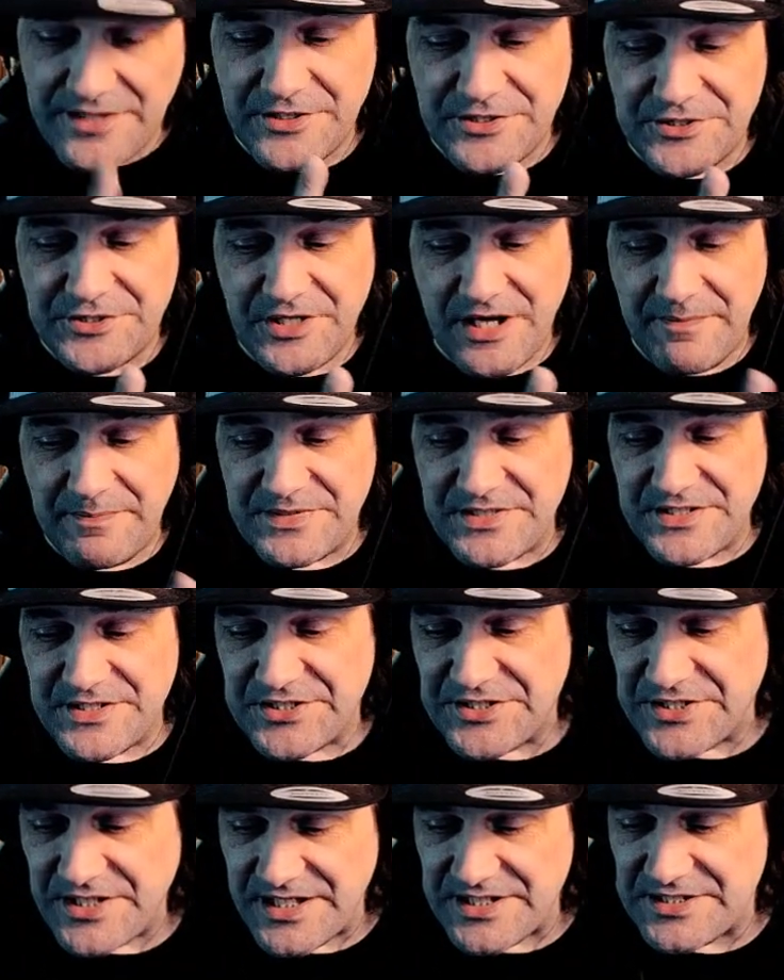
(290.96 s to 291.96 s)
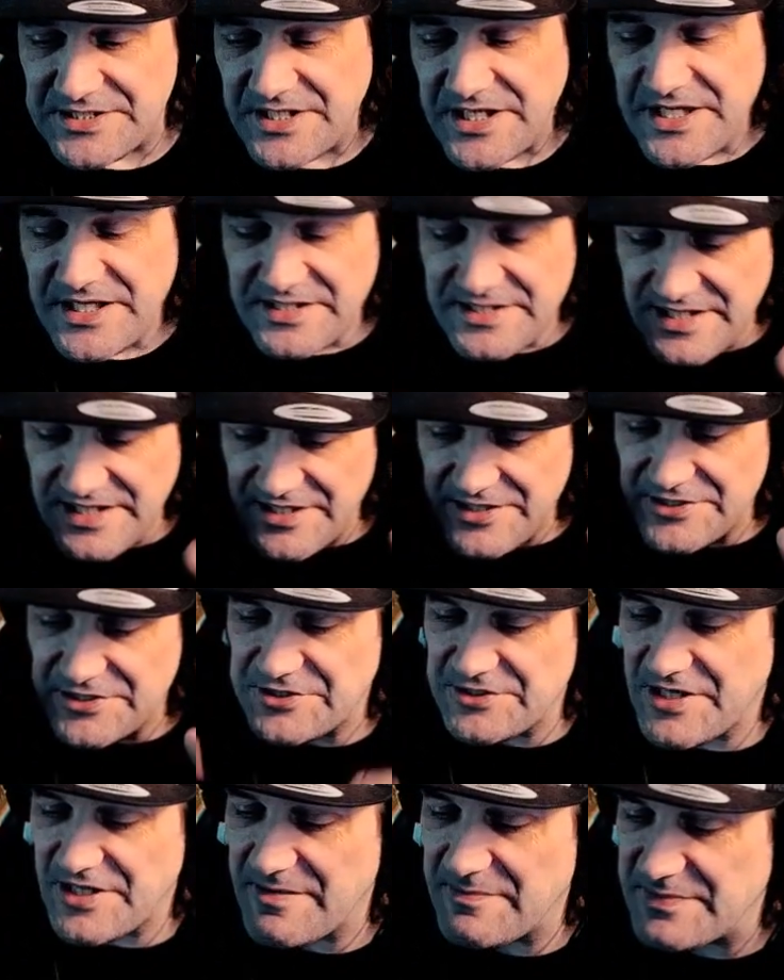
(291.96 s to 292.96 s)
dropping the sus. Leather's
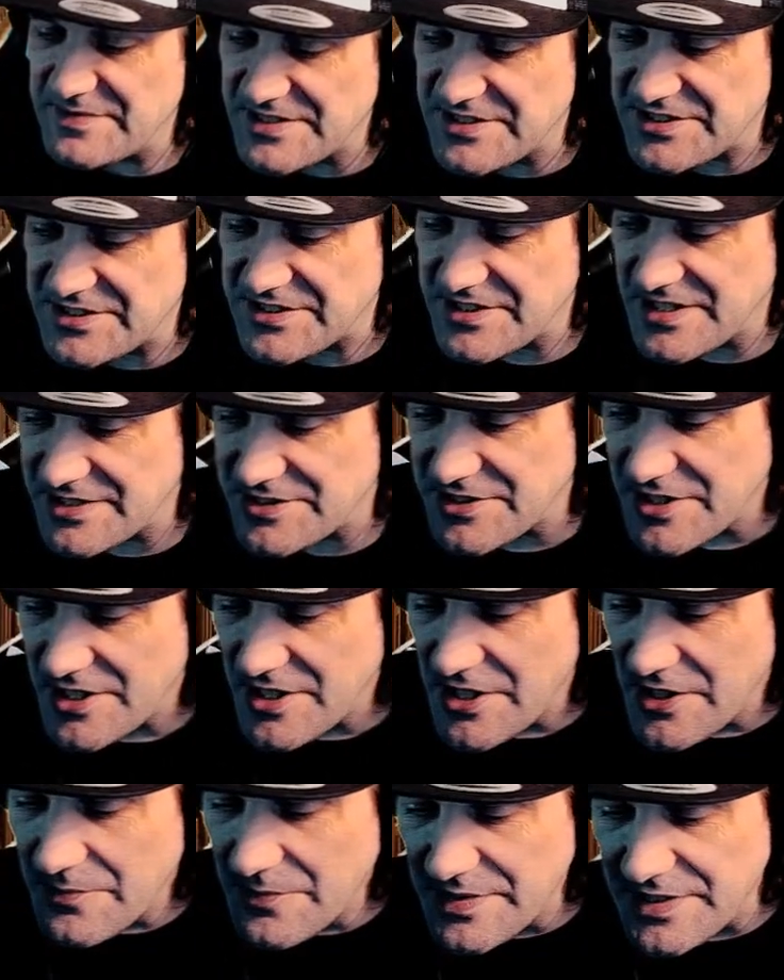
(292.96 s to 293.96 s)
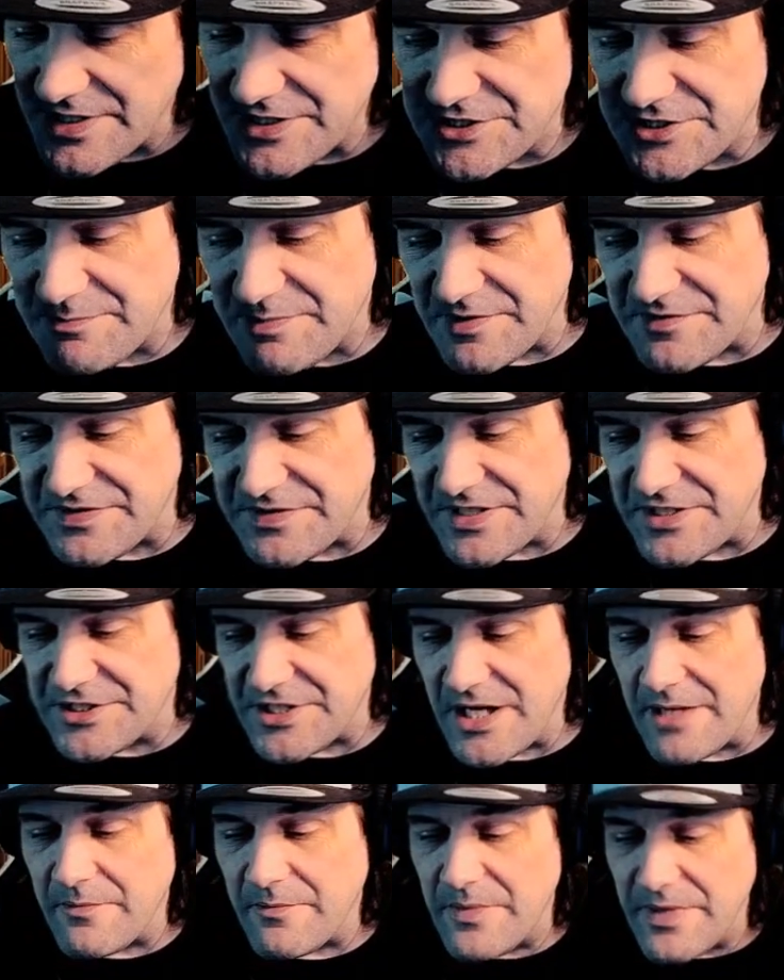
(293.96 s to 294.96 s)
dropping the sus. When is your birthday,
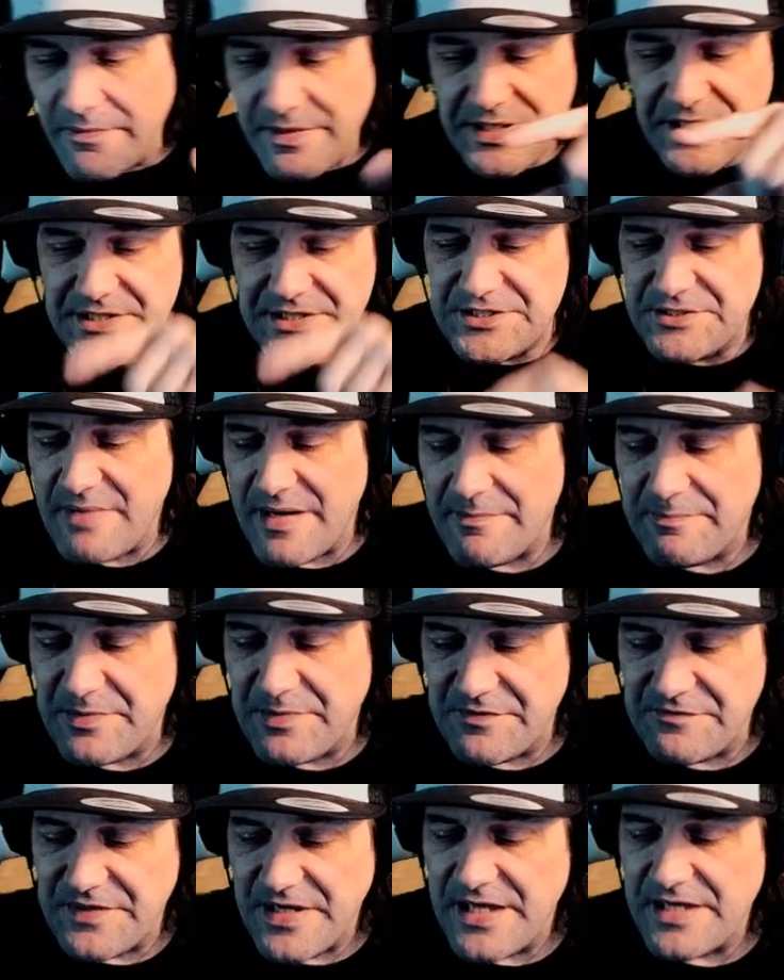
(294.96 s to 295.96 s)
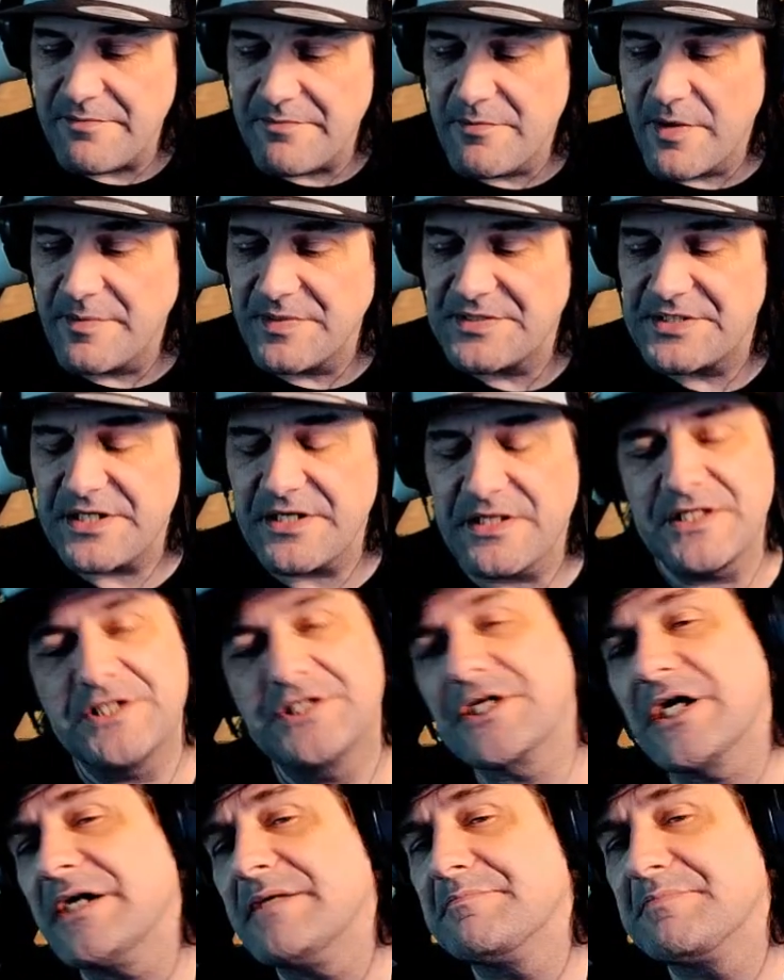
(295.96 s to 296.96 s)
John? We will get to my birthday momentarily,
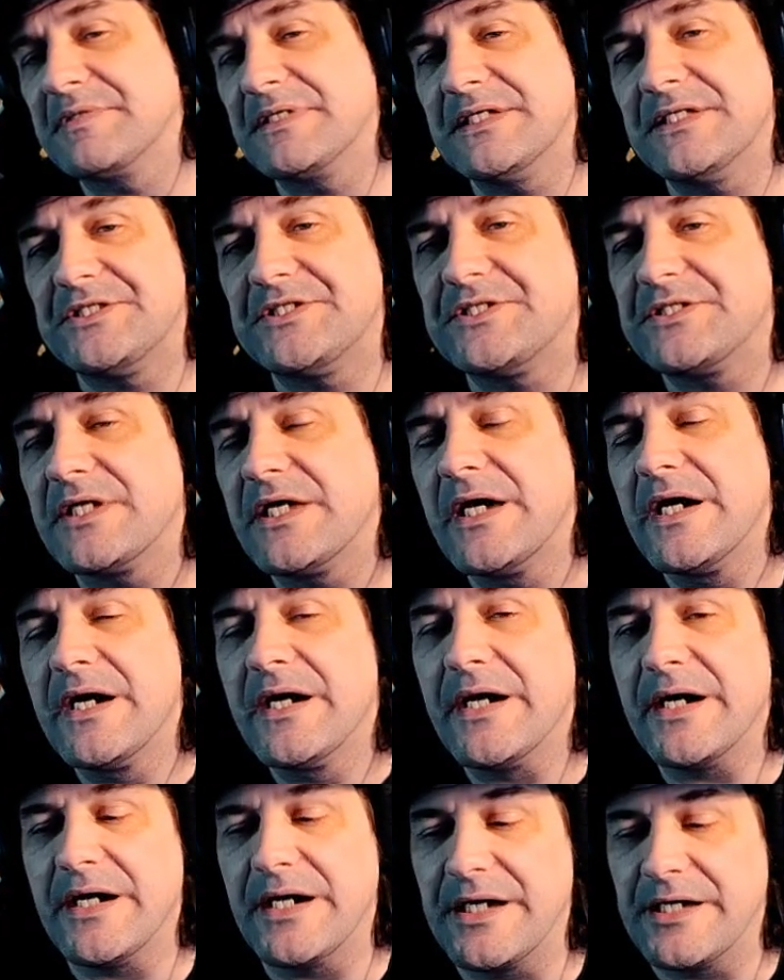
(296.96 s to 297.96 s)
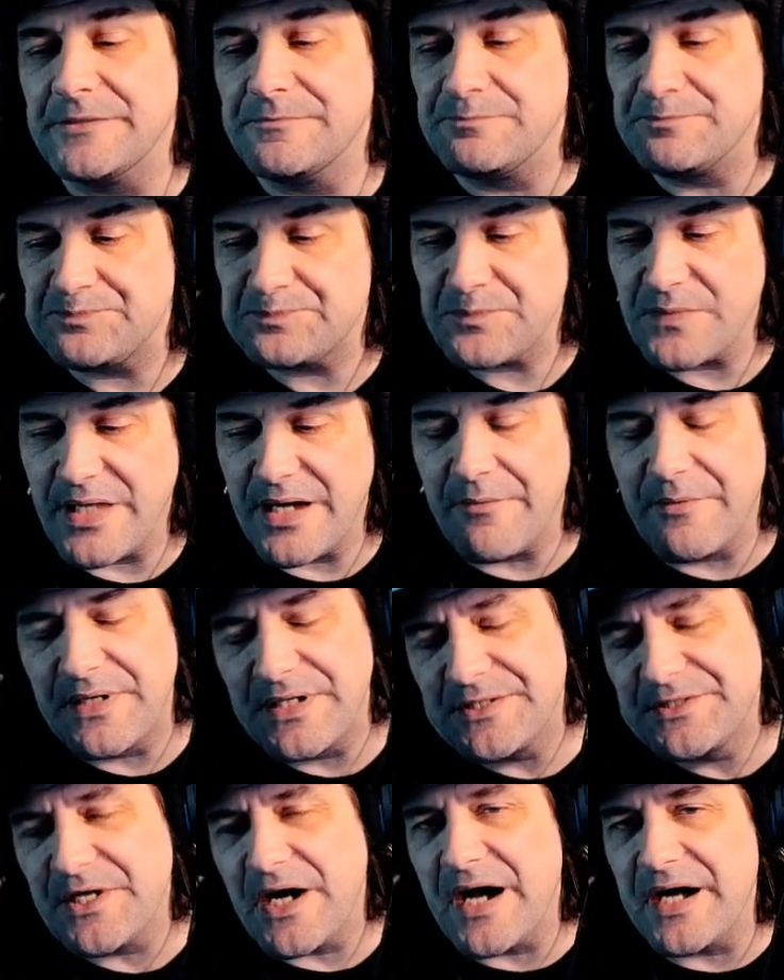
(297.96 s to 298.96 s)
John Blitzed. I
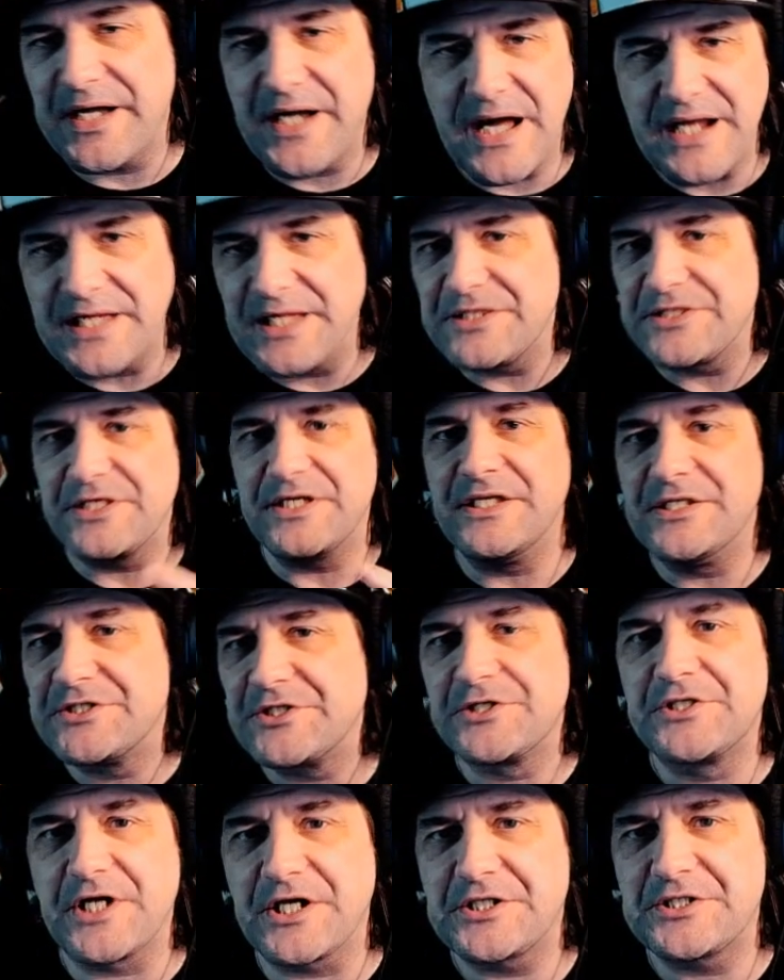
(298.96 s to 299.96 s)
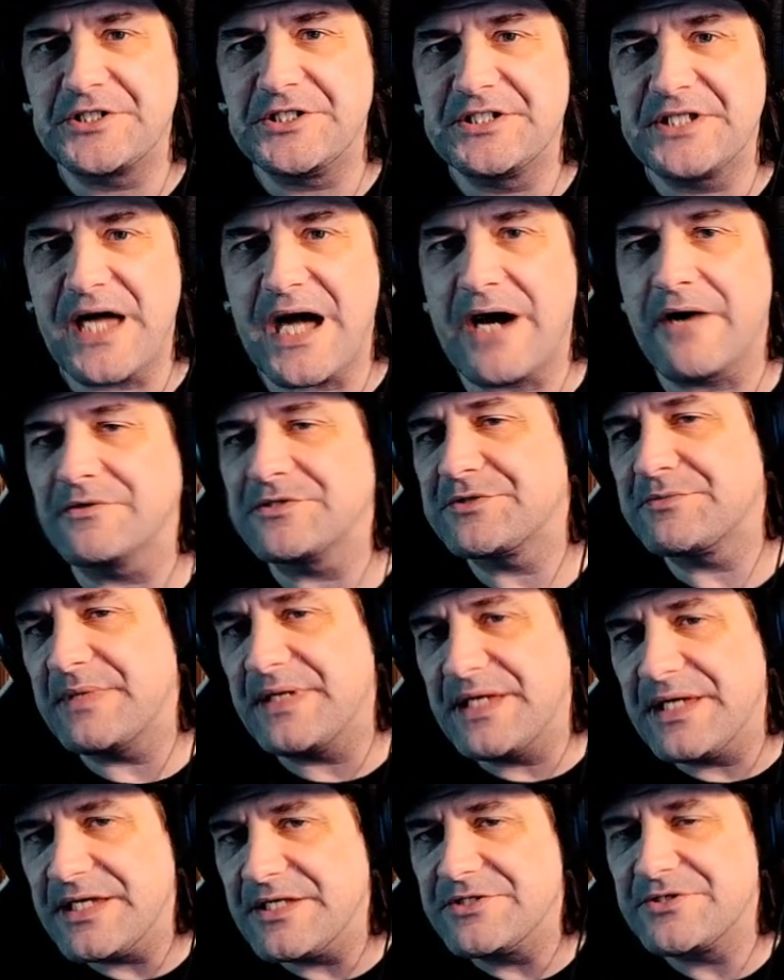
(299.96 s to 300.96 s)
want to kind of get the introductions out so we
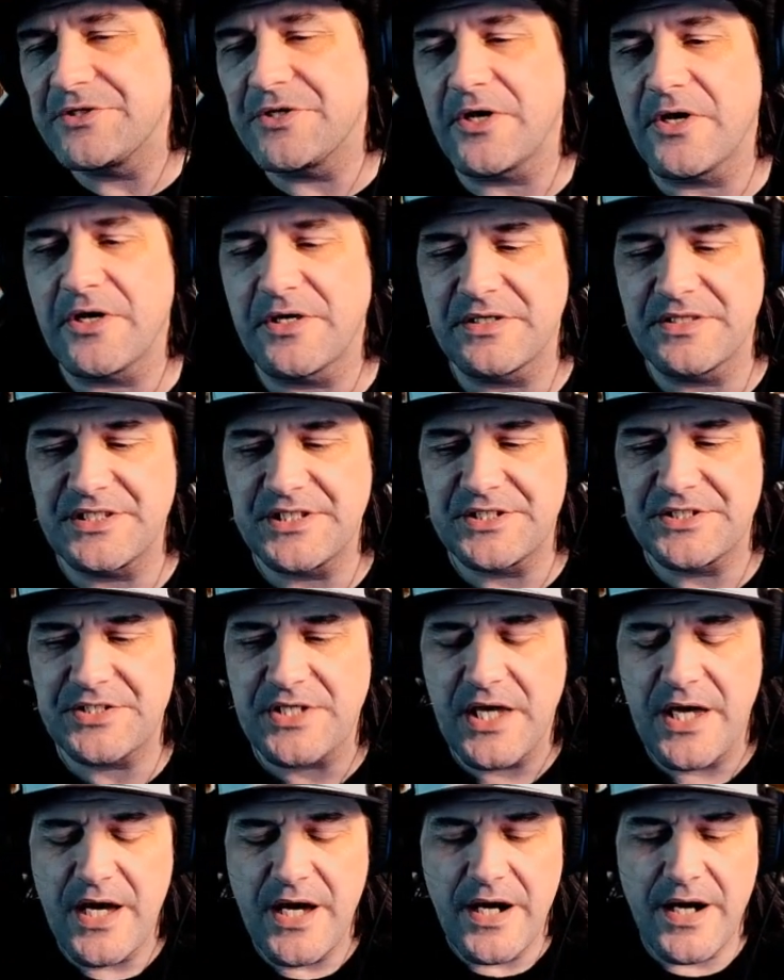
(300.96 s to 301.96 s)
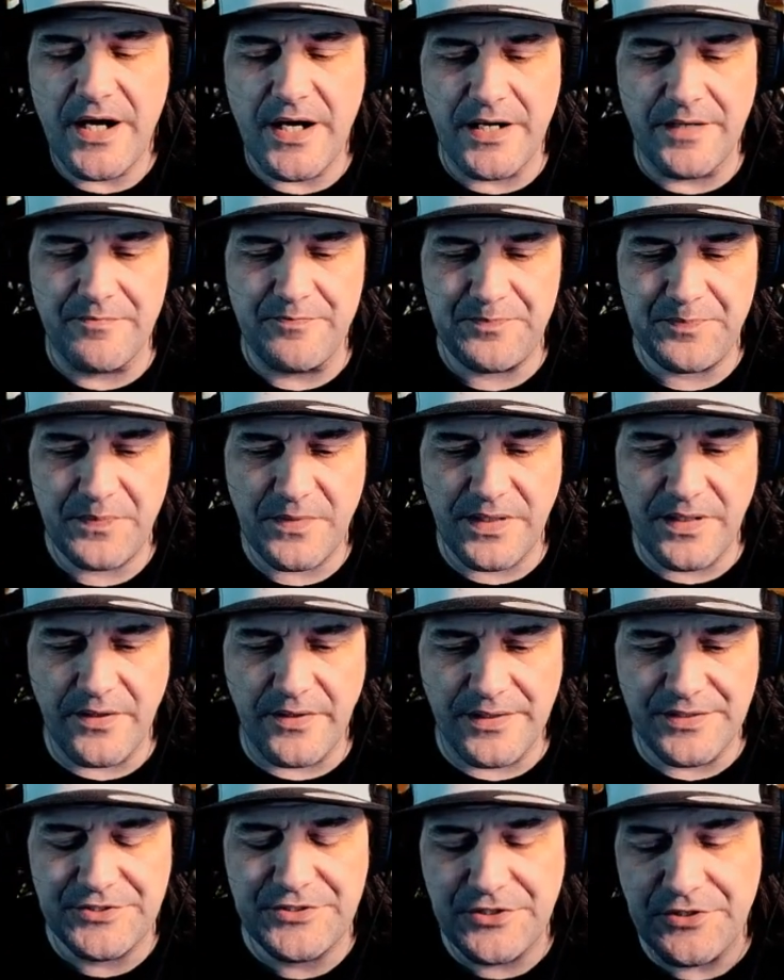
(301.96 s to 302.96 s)
can get into the heart of this. On
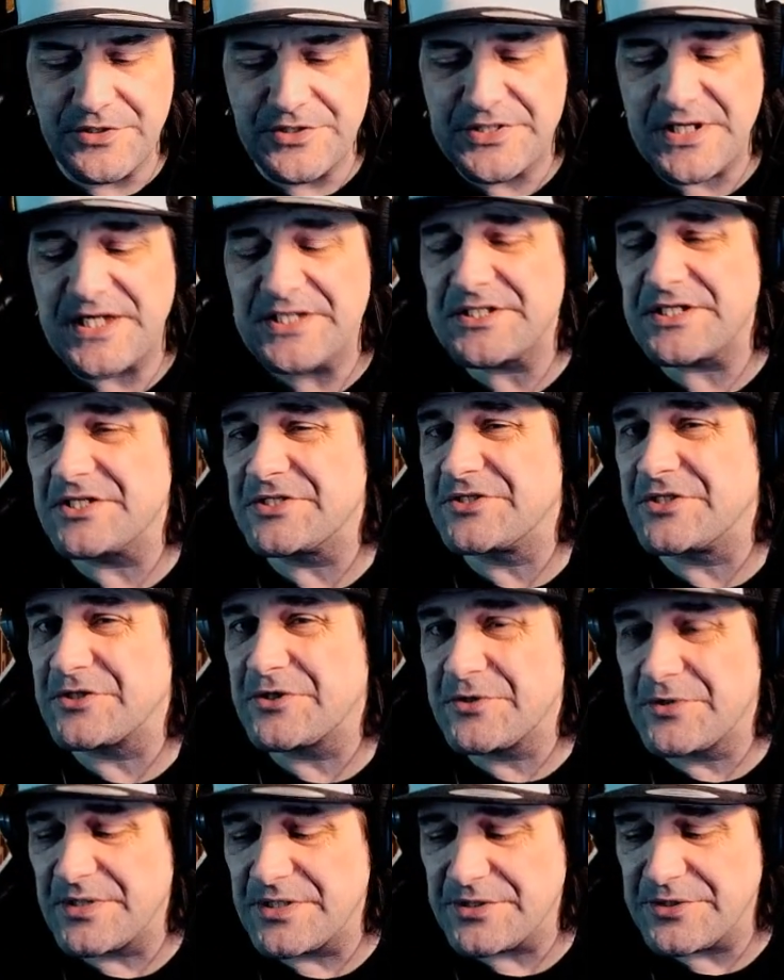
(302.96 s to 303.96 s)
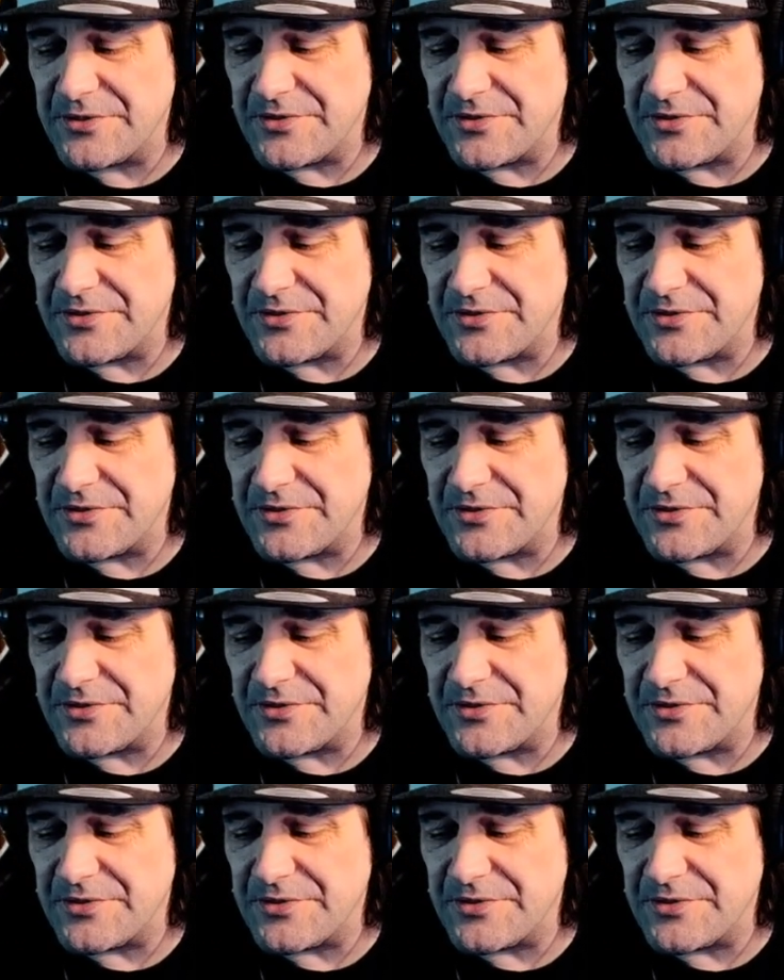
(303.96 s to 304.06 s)
Tuesdays is the Critical